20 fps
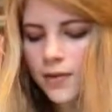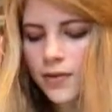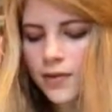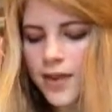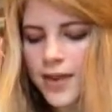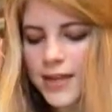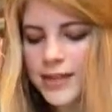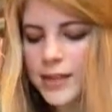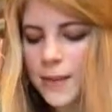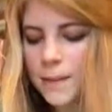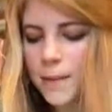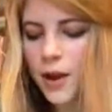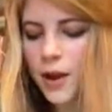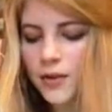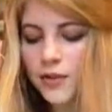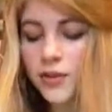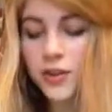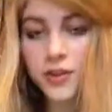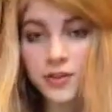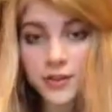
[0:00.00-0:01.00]
These are
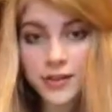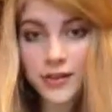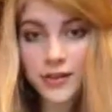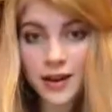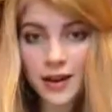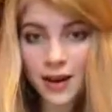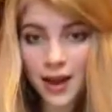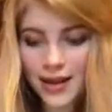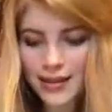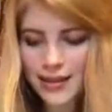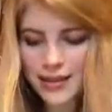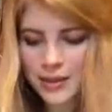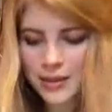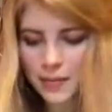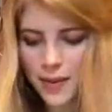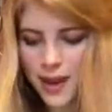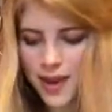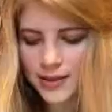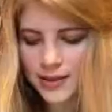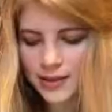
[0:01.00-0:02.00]
both used in the
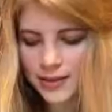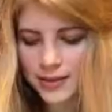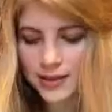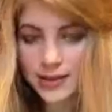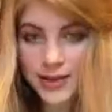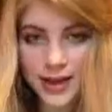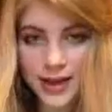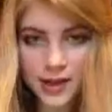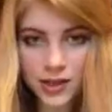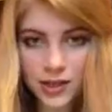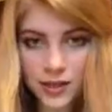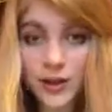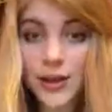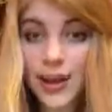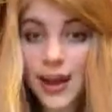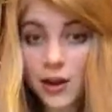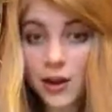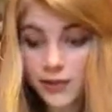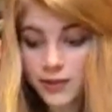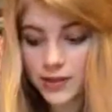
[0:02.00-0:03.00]
light-independent stage, the
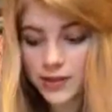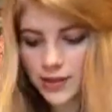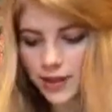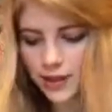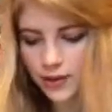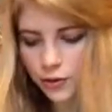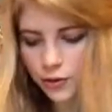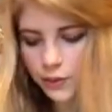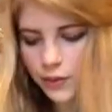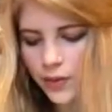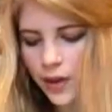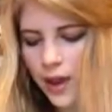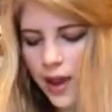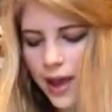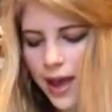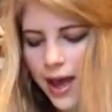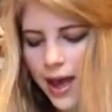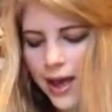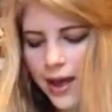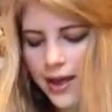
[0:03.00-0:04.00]
Calvin cycle,
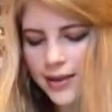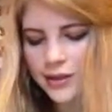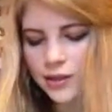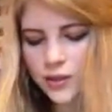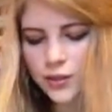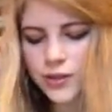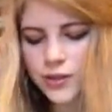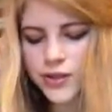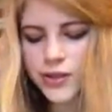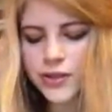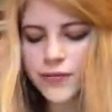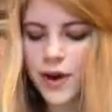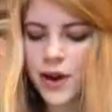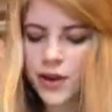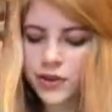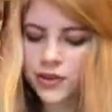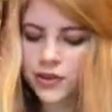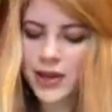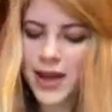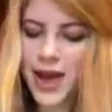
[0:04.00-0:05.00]
as sources of
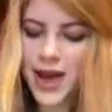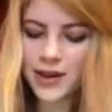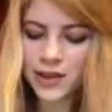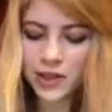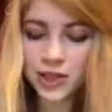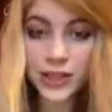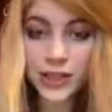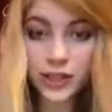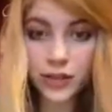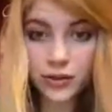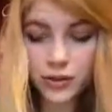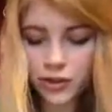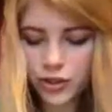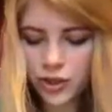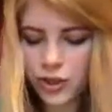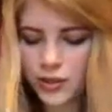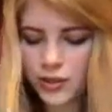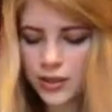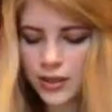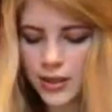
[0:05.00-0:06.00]
hydrogen energy to
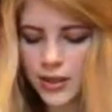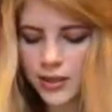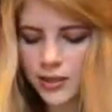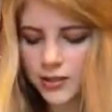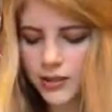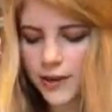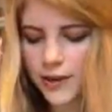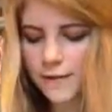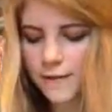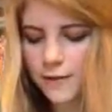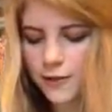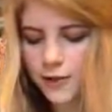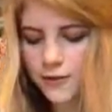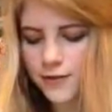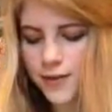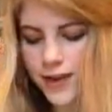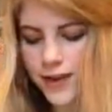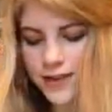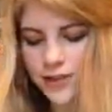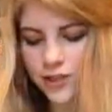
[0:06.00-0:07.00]
reduce glycerate
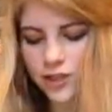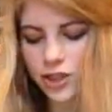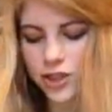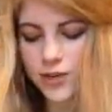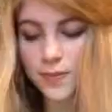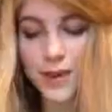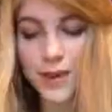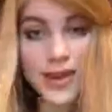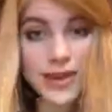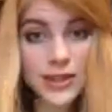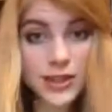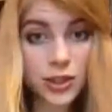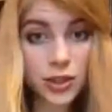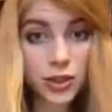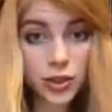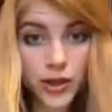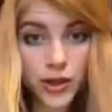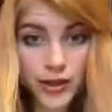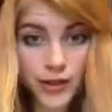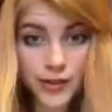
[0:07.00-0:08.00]
phosphate, GP, to
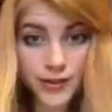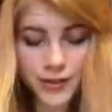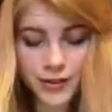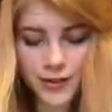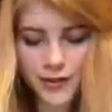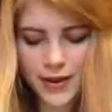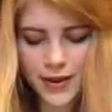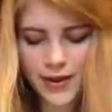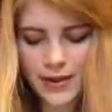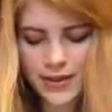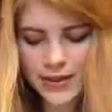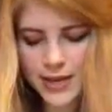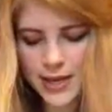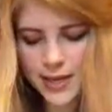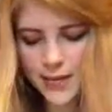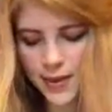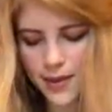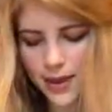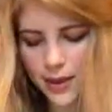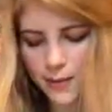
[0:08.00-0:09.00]
triose phosphate,
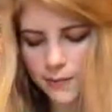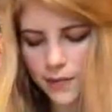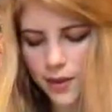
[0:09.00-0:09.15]
TP.